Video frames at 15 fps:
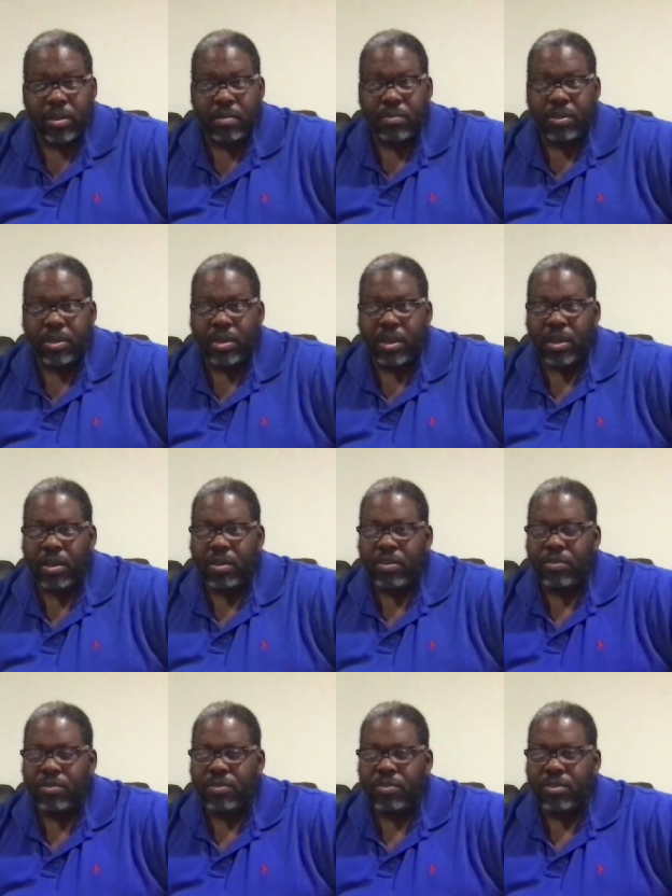
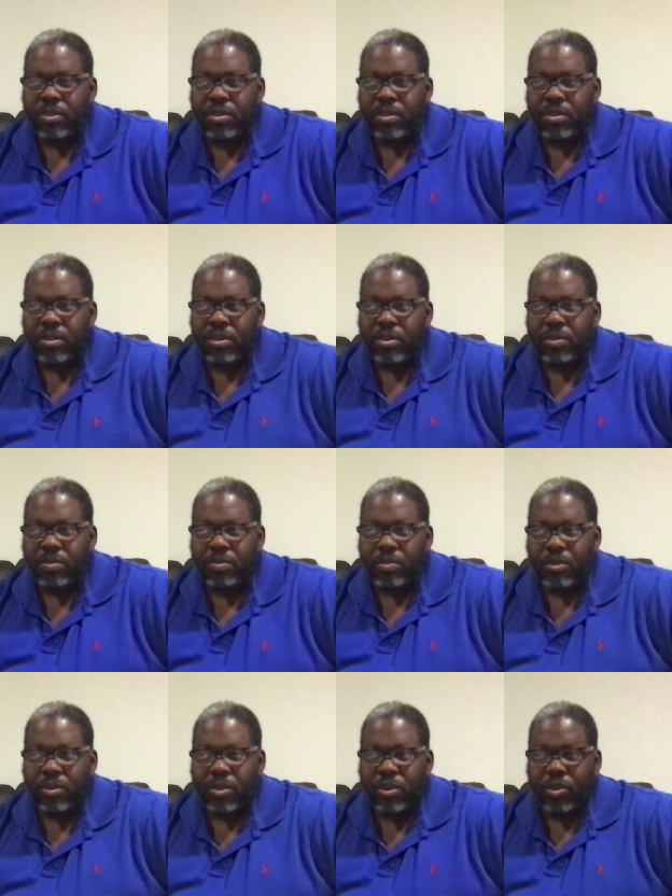because no
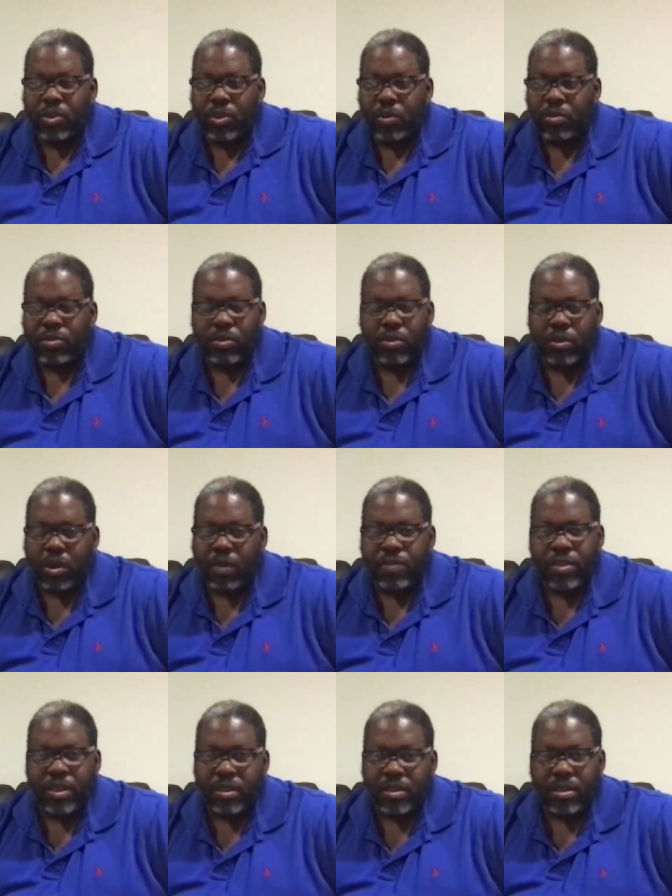one's going to offer
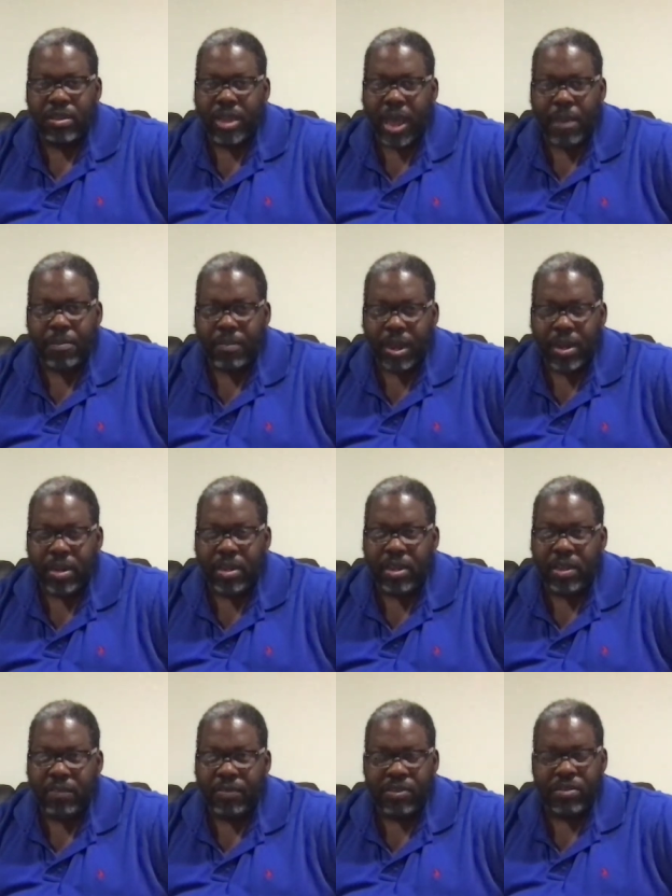you top money
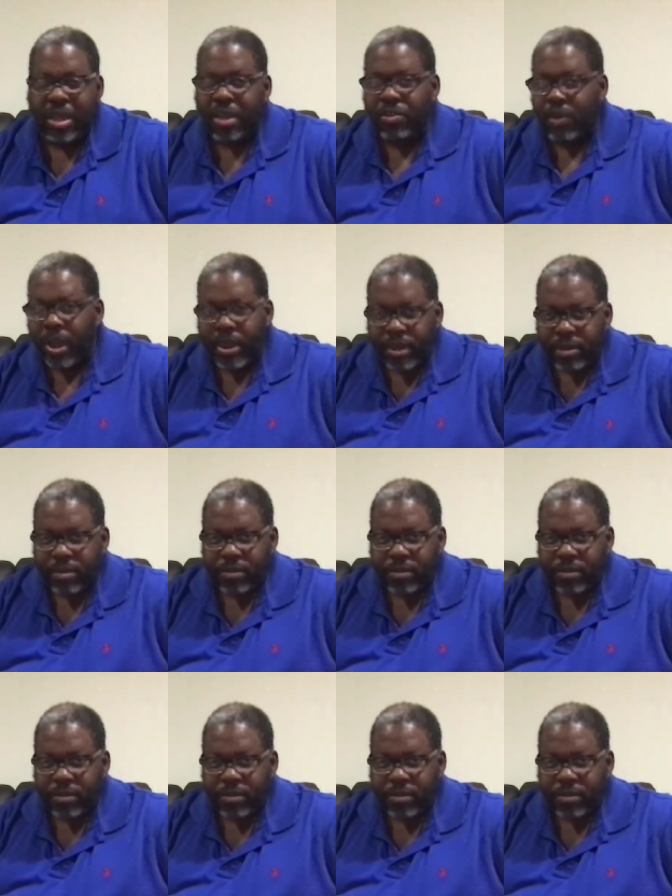if it's not graded.